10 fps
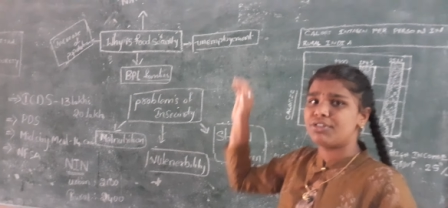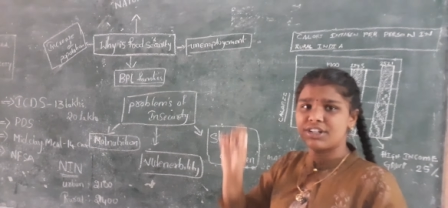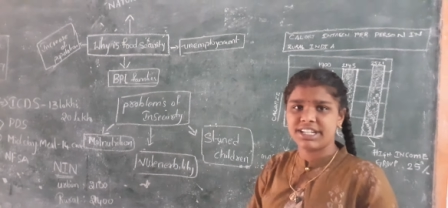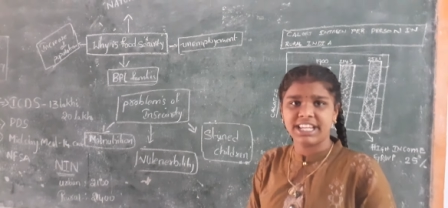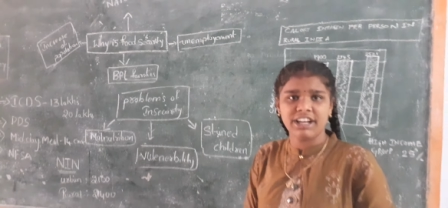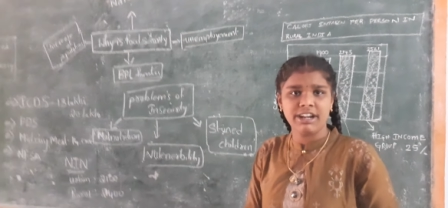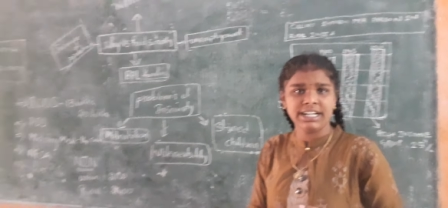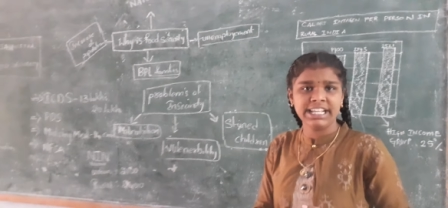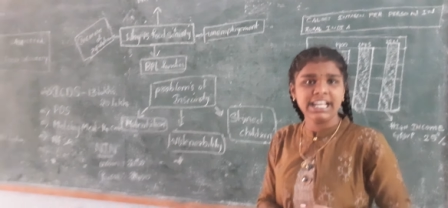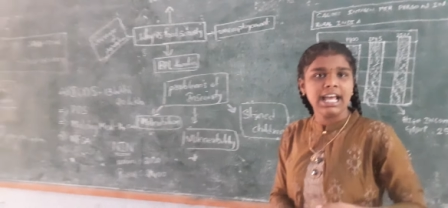food
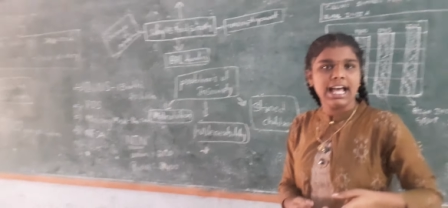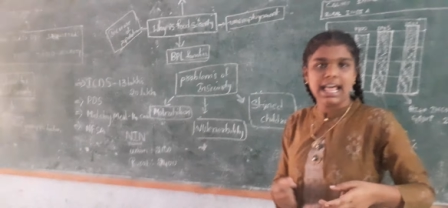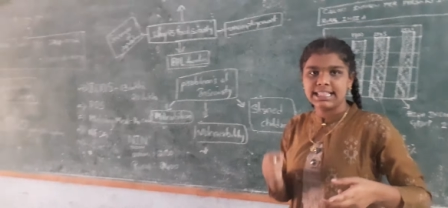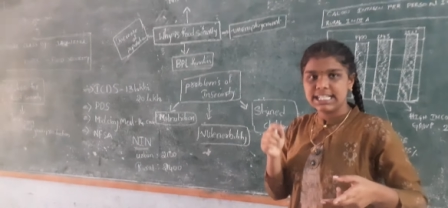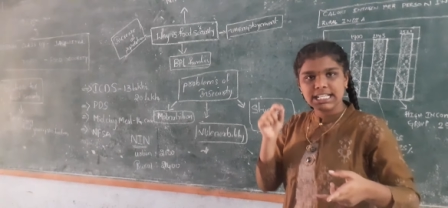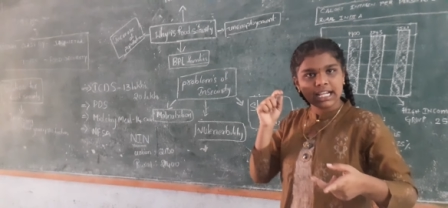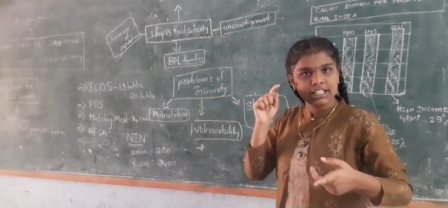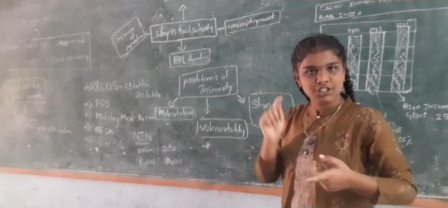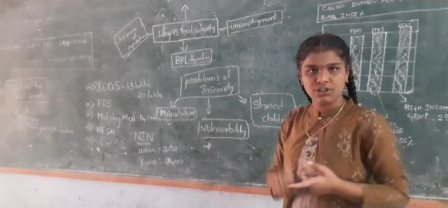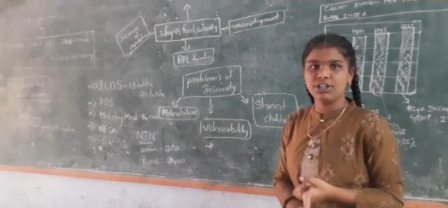security, and these are the
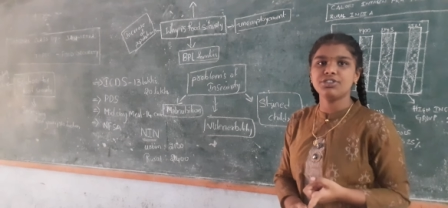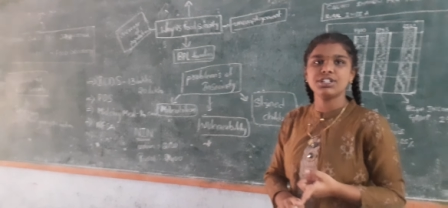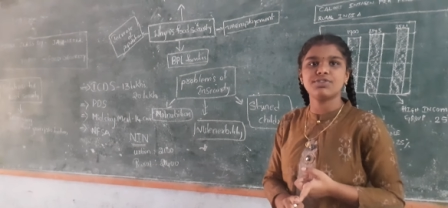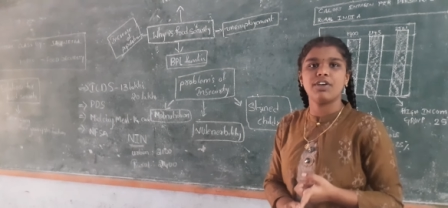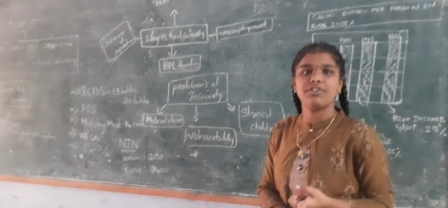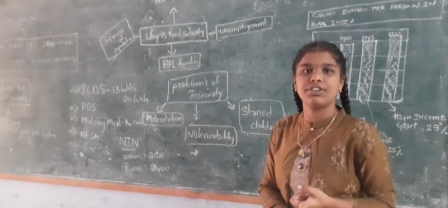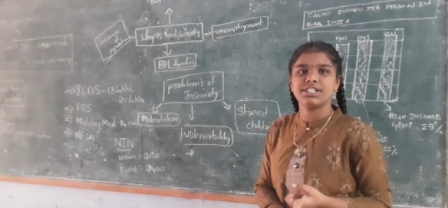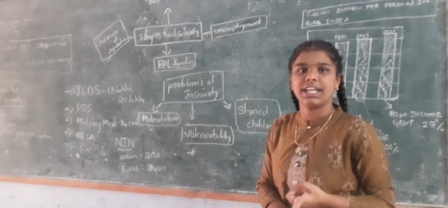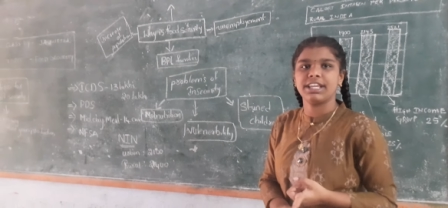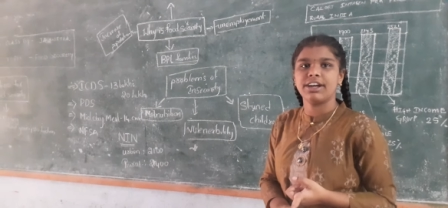solutions for food
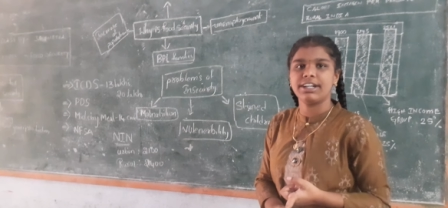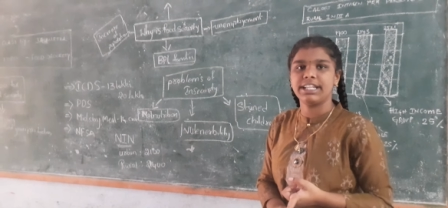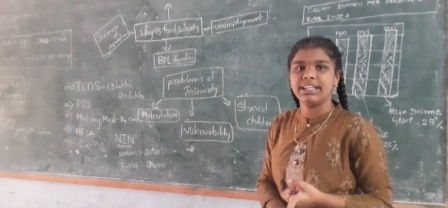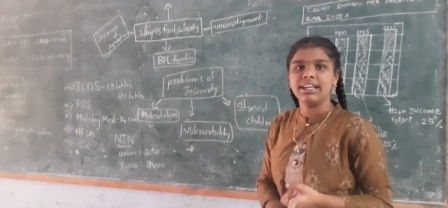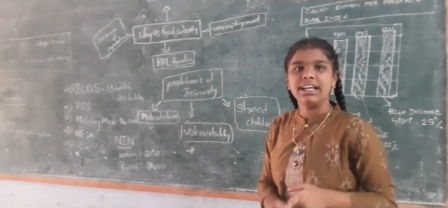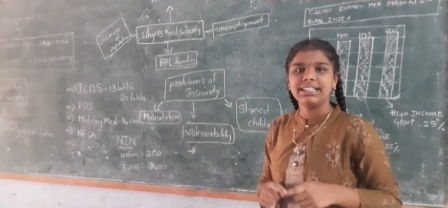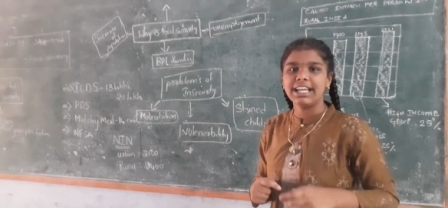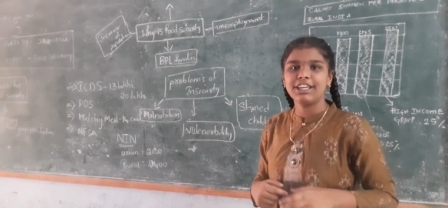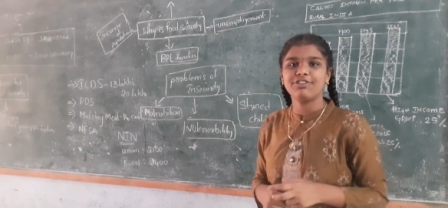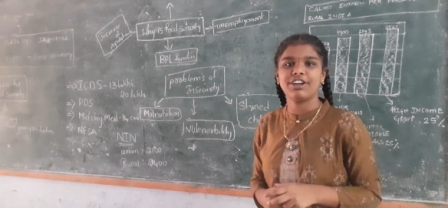security.
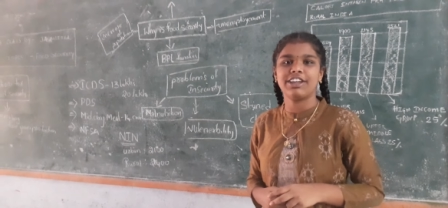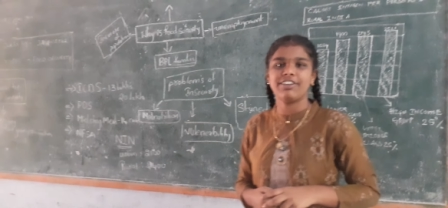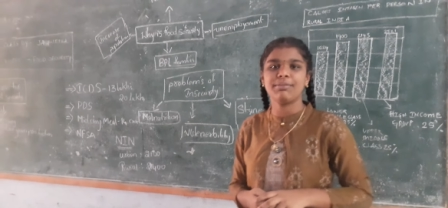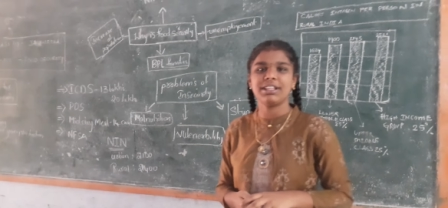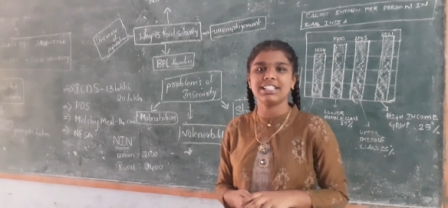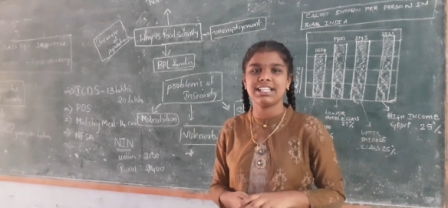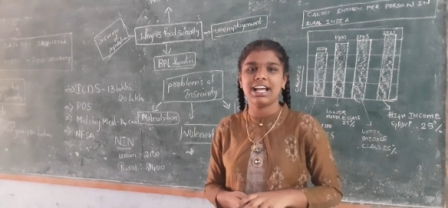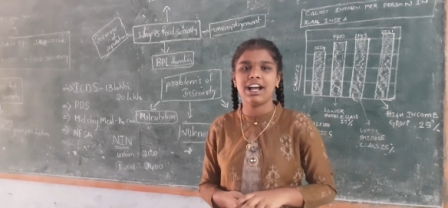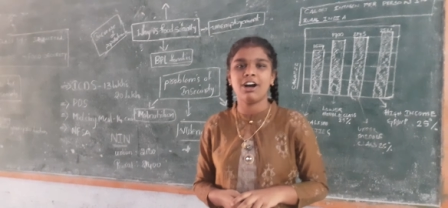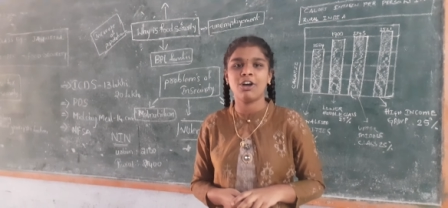Thank you for giving me this
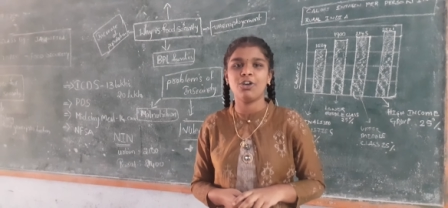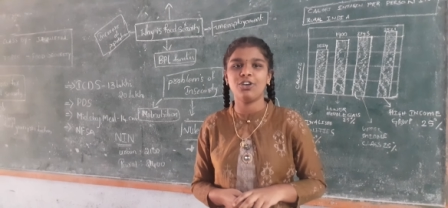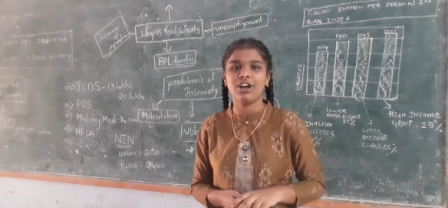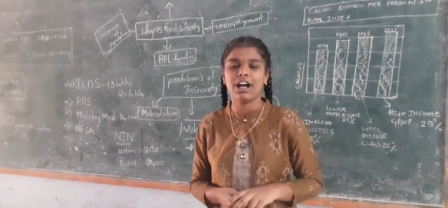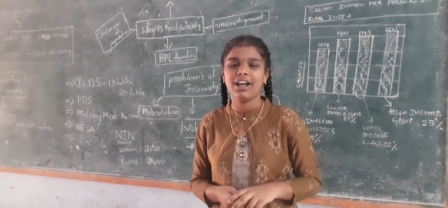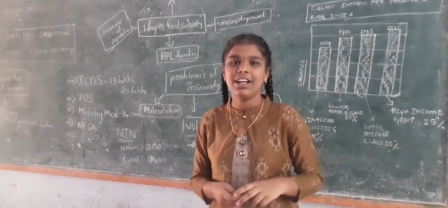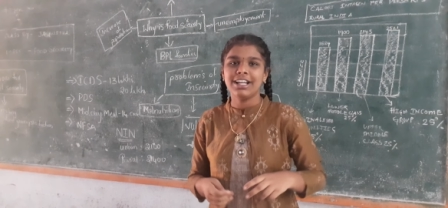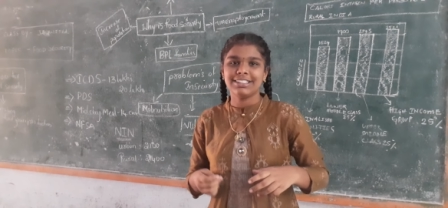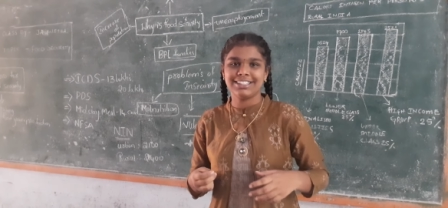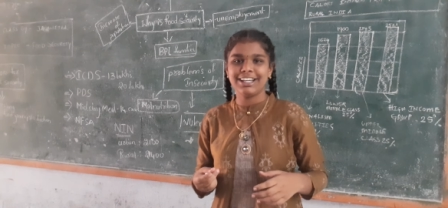
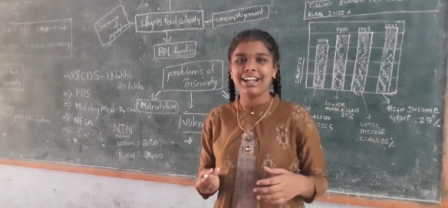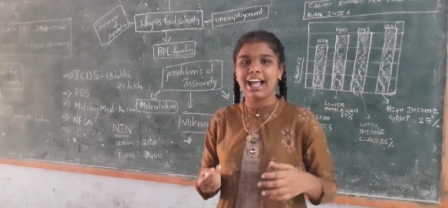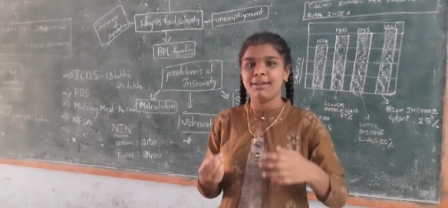sir.